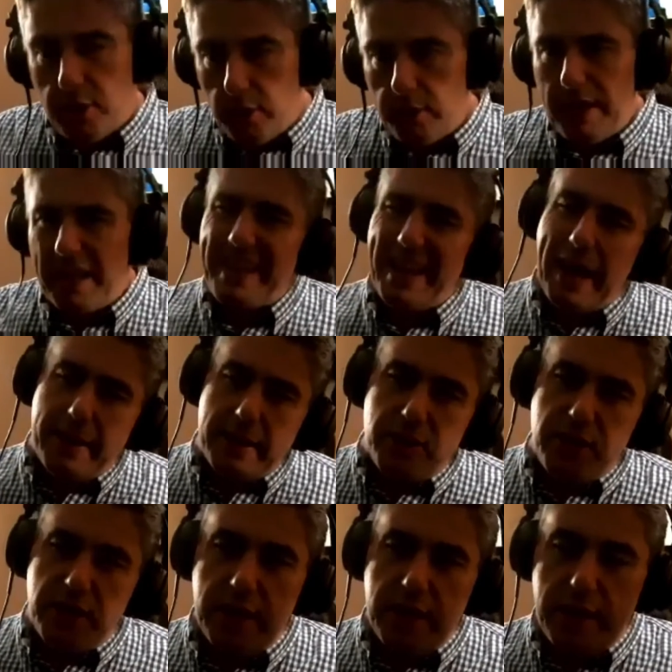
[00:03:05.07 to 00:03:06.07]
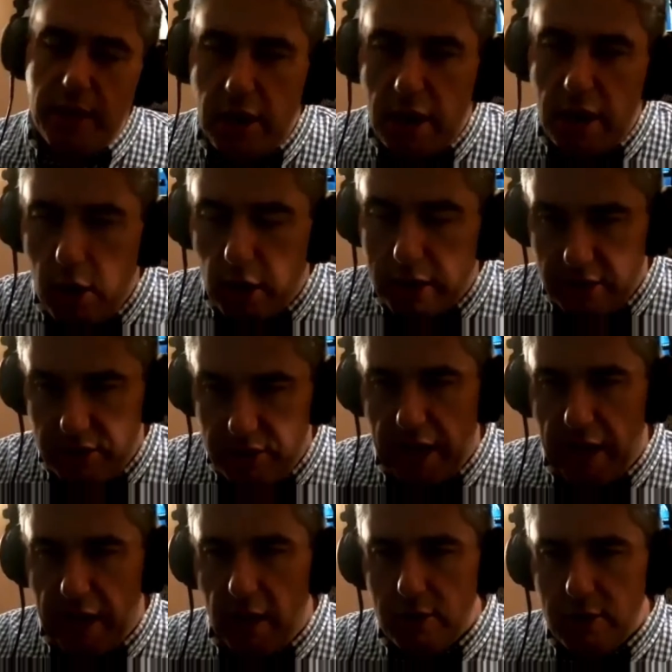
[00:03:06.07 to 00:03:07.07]
true. Yeah, you didn't know because the
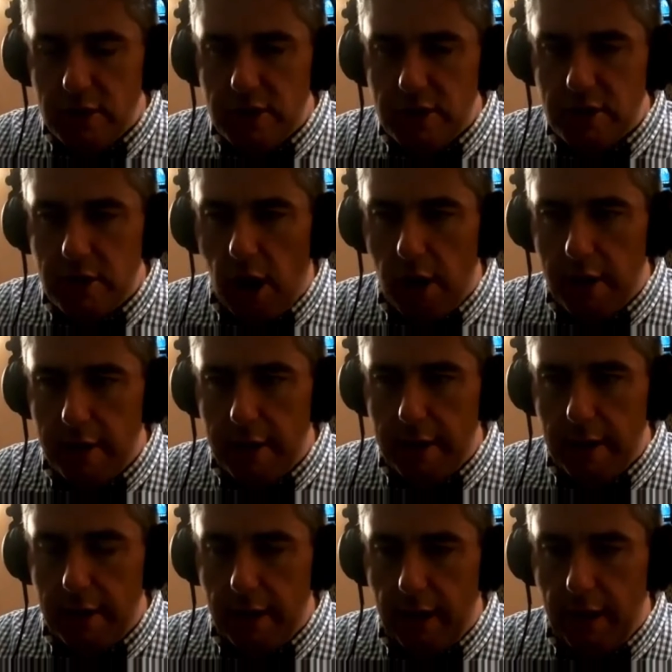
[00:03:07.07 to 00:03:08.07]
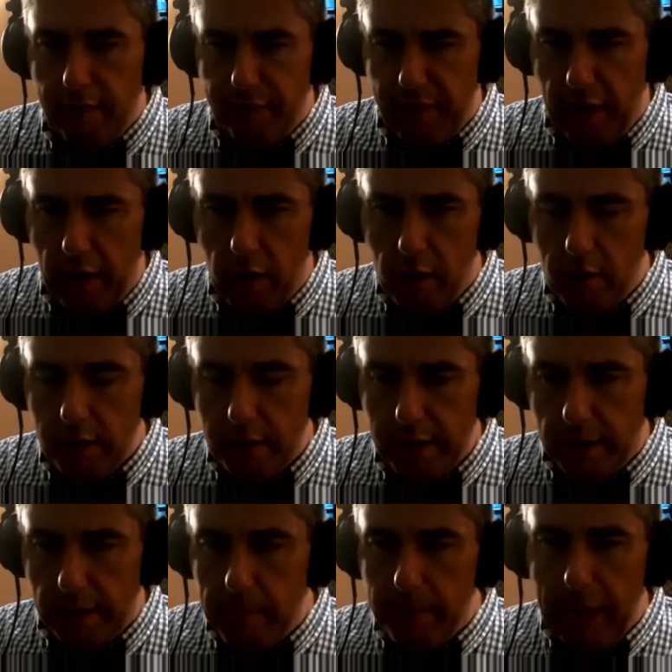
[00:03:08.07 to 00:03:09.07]
challenges started in the NFL,
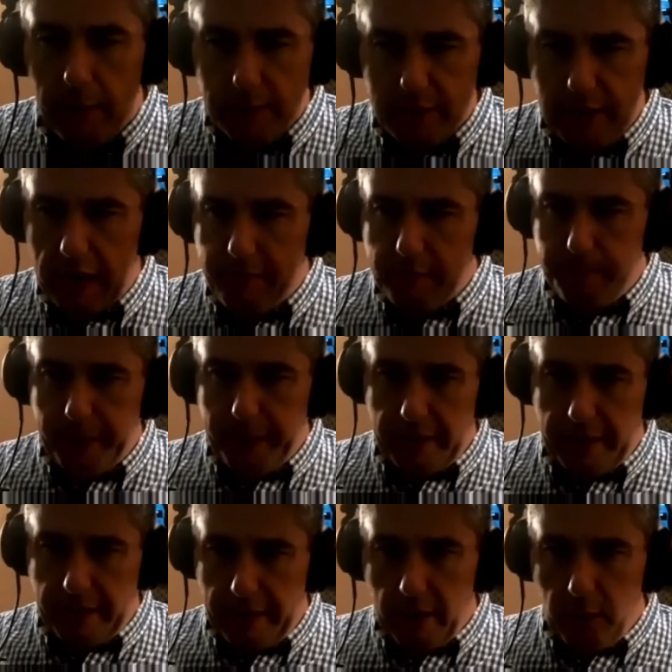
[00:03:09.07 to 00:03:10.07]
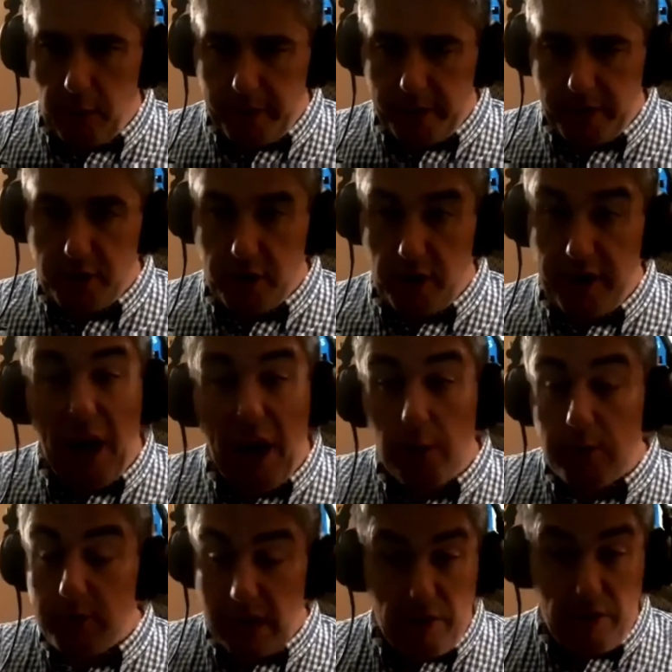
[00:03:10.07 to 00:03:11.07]
and I remember that was kind of a big deal when and
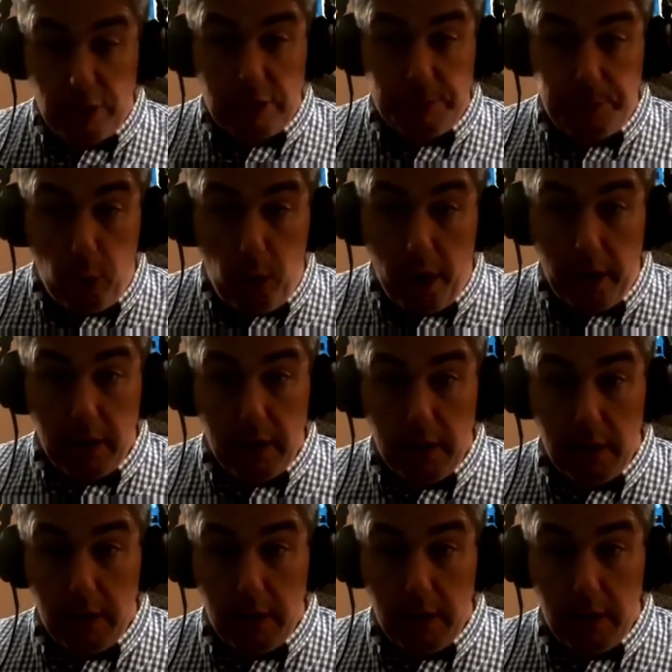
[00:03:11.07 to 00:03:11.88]
now it's every sport.